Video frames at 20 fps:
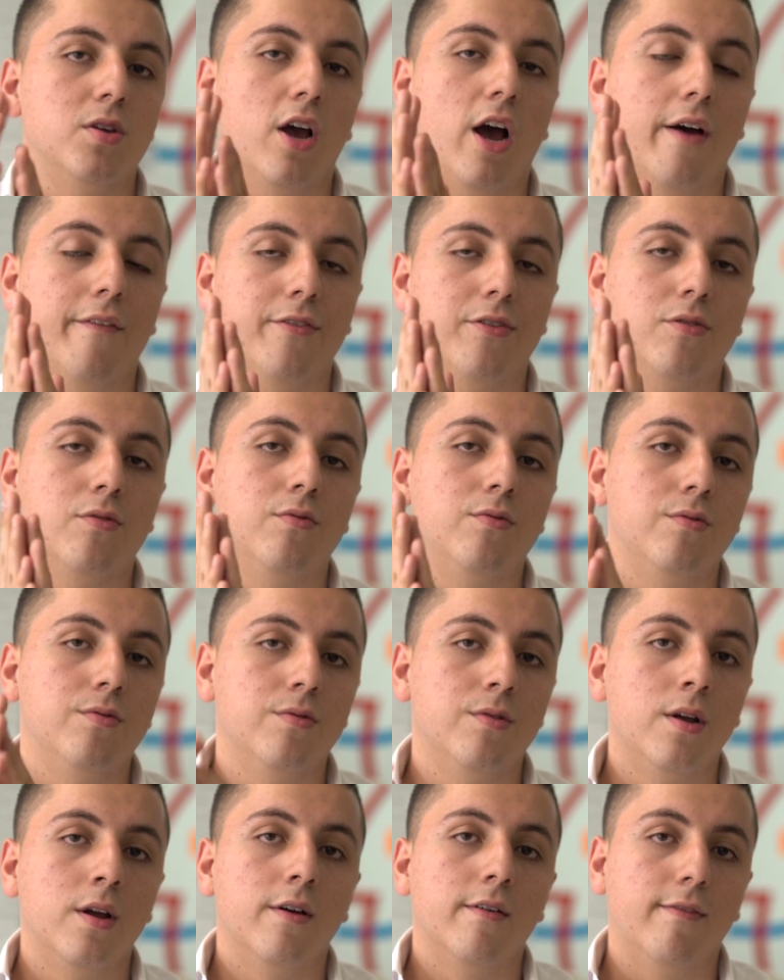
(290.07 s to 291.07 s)
You have
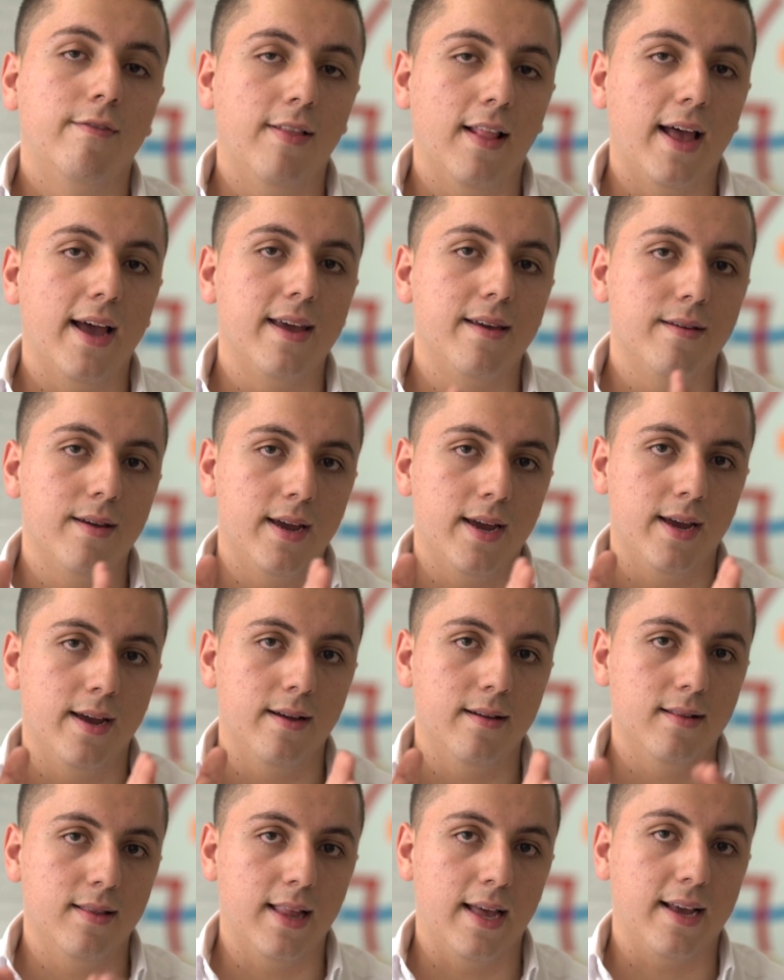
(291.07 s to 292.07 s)
to
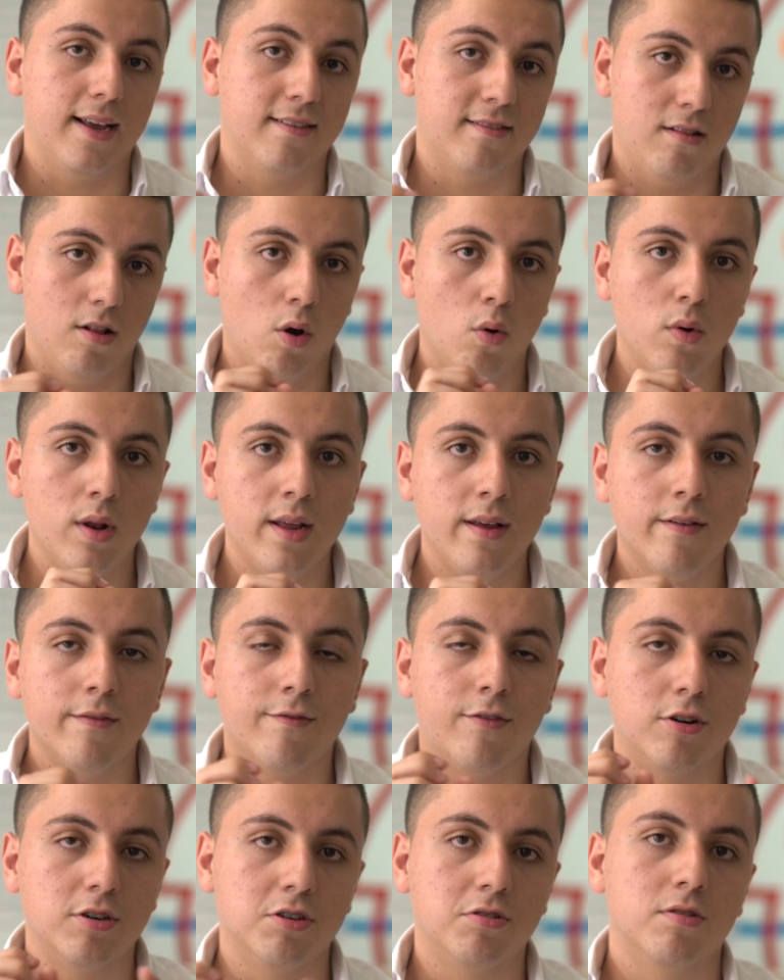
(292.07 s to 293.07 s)
fly like slowly
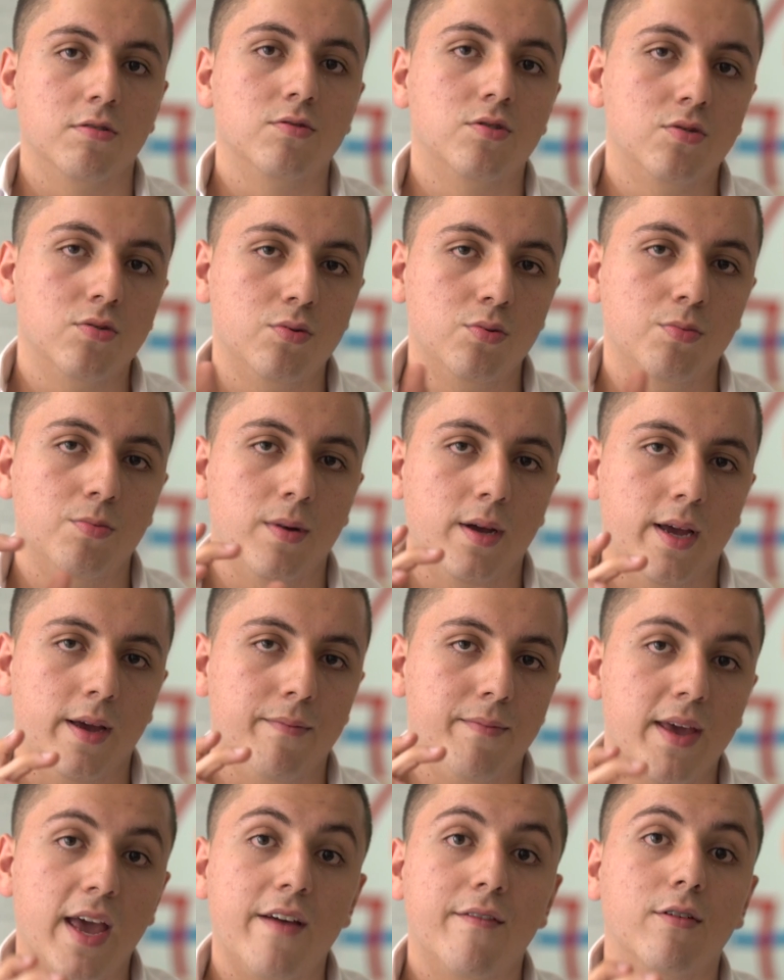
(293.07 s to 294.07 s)
for the drone to
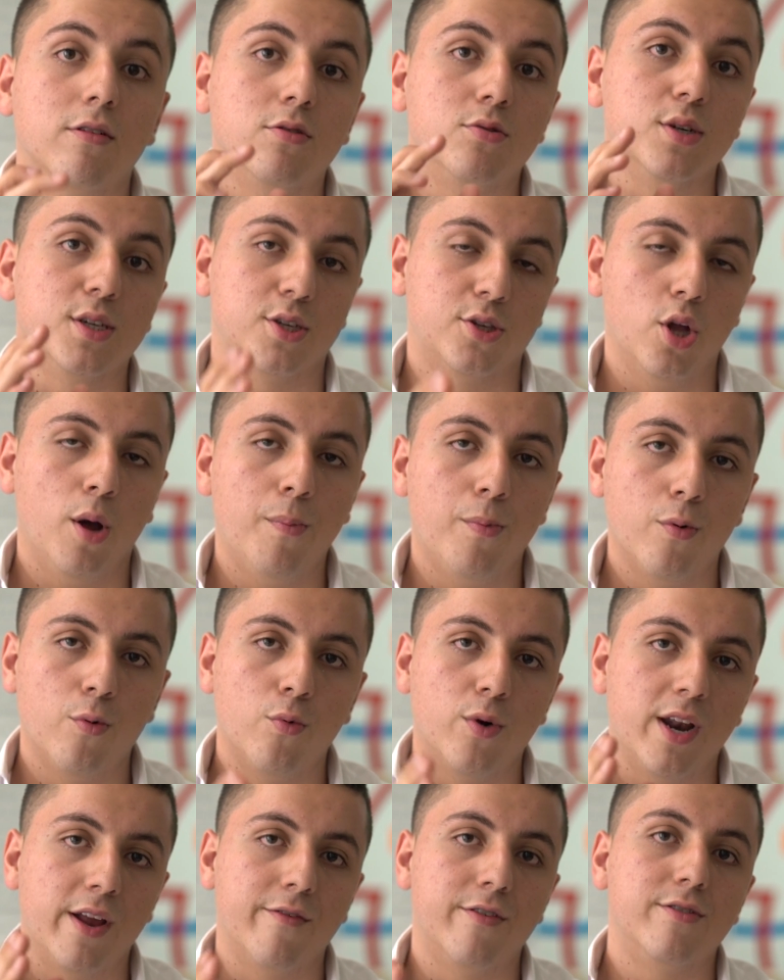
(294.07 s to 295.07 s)
be able to
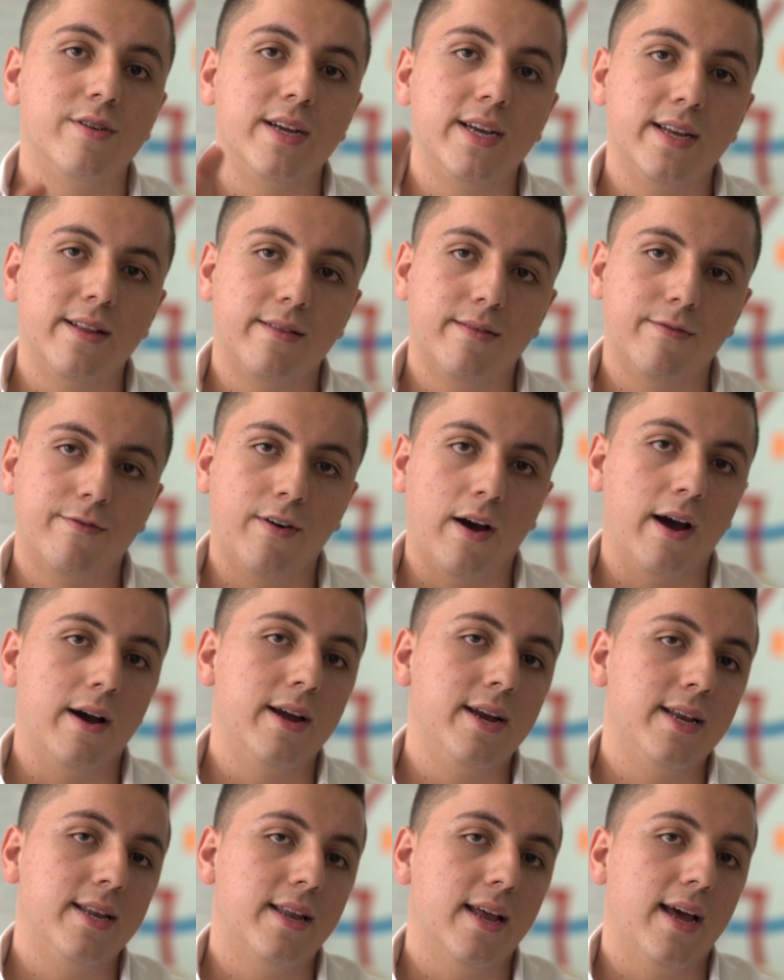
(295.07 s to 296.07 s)
stop whenever it
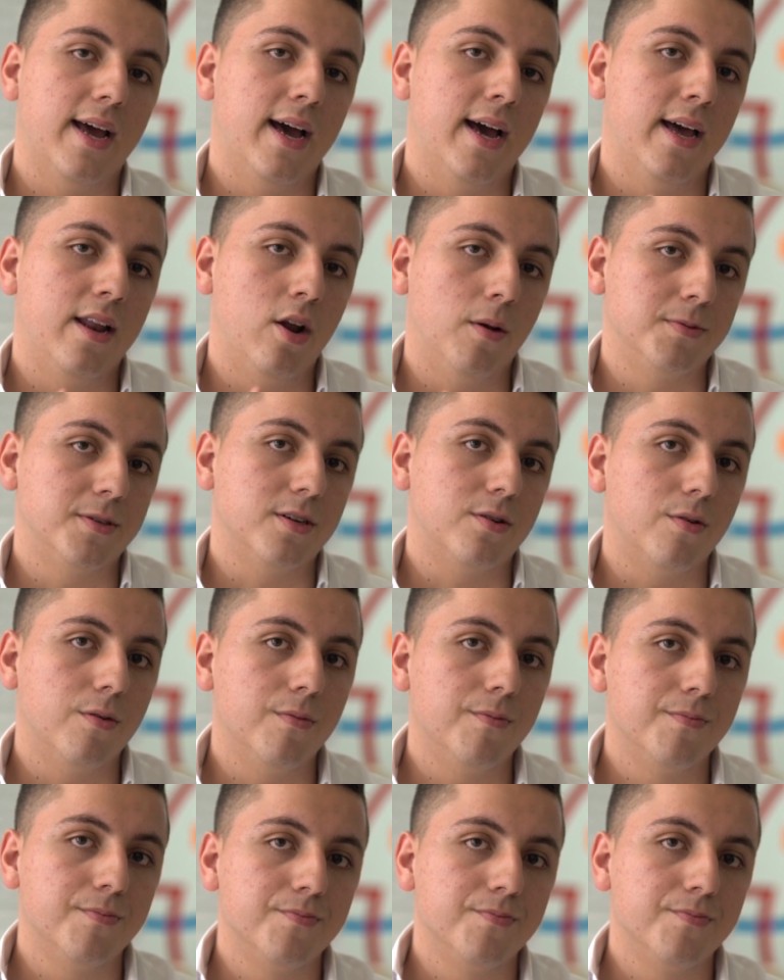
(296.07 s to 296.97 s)
finds an obstacle.